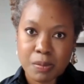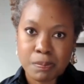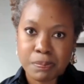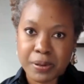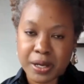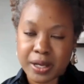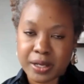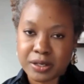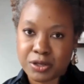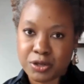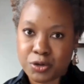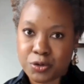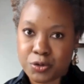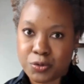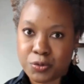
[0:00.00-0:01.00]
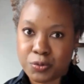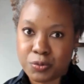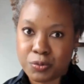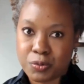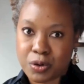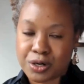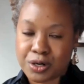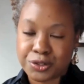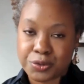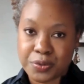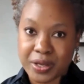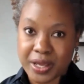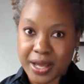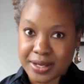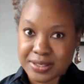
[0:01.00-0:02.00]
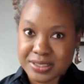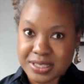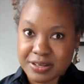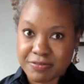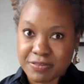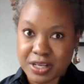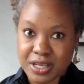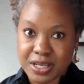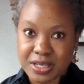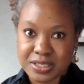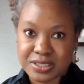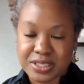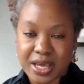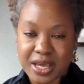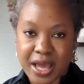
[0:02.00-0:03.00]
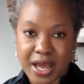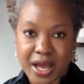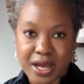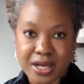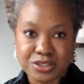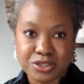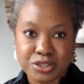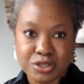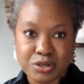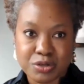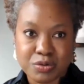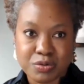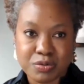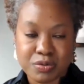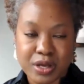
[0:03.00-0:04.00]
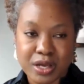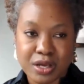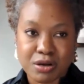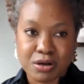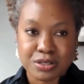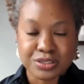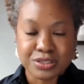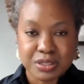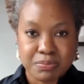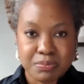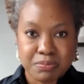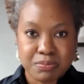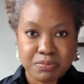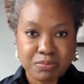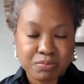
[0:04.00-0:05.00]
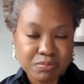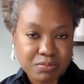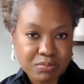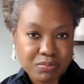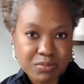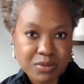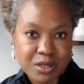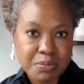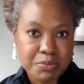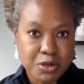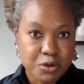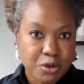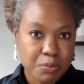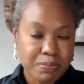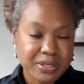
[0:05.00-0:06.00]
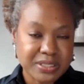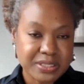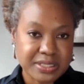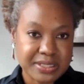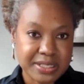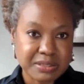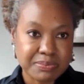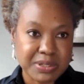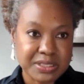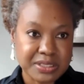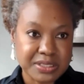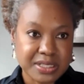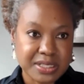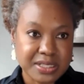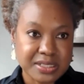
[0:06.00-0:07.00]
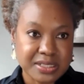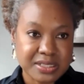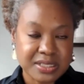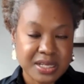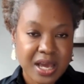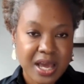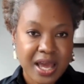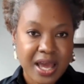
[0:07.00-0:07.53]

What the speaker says: but you are doing activities and you incur some communal business expenses